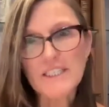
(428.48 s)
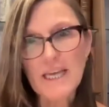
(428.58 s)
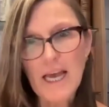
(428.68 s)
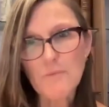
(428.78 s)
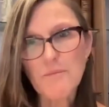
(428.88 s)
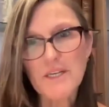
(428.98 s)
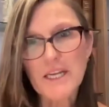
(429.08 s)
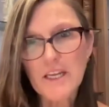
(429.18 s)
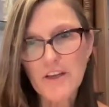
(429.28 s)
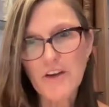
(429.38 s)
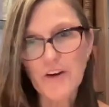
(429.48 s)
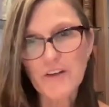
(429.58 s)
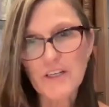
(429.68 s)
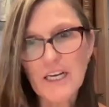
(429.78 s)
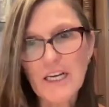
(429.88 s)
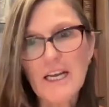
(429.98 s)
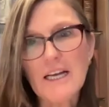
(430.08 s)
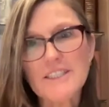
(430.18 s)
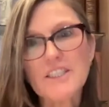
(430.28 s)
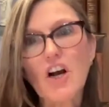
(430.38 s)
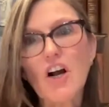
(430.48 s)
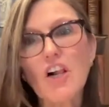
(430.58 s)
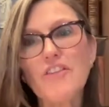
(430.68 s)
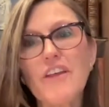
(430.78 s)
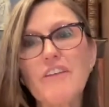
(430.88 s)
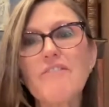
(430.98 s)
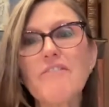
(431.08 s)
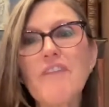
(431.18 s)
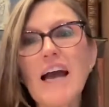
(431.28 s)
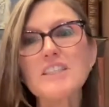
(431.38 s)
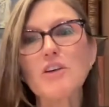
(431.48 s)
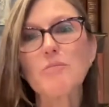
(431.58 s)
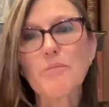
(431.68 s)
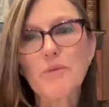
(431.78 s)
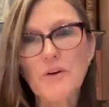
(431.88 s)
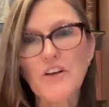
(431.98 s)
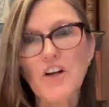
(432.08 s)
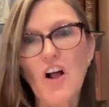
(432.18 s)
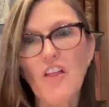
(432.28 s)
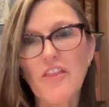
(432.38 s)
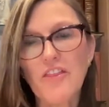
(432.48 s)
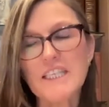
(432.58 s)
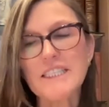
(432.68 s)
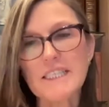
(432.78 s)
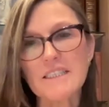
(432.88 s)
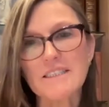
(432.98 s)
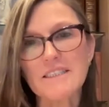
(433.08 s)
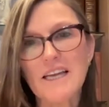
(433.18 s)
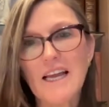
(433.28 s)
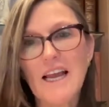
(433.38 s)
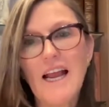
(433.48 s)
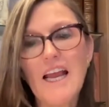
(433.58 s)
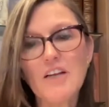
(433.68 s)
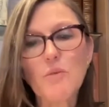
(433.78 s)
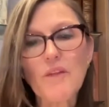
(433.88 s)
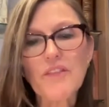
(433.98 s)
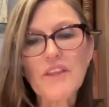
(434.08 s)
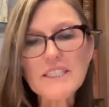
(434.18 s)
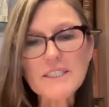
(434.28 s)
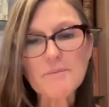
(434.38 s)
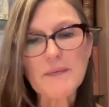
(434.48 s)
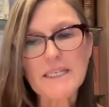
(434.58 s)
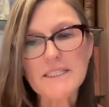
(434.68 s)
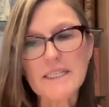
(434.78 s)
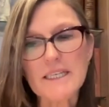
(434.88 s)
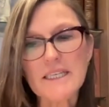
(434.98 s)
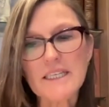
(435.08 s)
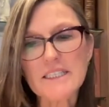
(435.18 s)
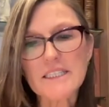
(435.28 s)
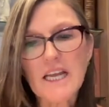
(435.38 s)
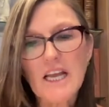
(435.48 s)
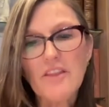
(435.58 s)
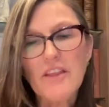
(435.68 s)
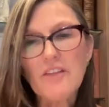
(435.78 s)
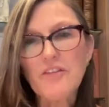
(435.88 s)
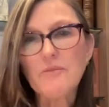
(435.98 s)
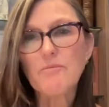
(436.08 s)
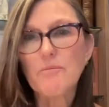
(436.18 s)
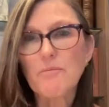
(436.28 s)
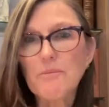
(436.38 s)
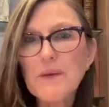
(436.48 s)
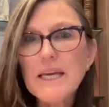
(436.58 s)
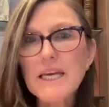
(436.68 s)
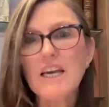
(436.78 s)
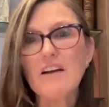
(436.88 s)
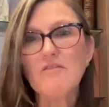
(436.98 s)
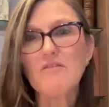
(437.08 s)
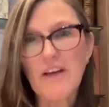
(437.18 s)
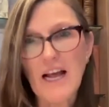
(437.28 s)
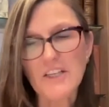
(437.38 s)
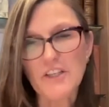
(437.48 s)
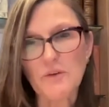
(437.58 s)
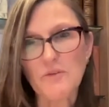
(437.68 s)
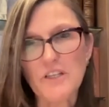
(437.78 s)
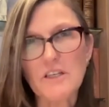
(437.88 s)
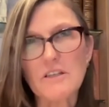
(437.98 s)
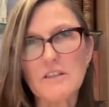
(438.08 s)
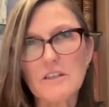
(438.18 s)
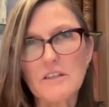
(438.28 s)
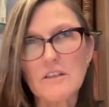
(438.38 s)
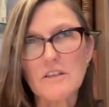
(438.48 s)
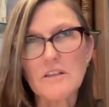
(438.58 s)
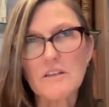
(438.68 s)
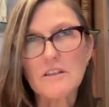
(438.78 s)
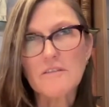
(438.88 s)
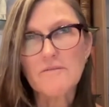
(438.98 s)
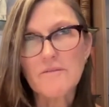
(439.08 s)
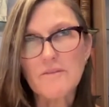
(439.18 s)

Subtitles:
to happen here. It's called the Fat Protocol Thesis. And what this means is that the big value, the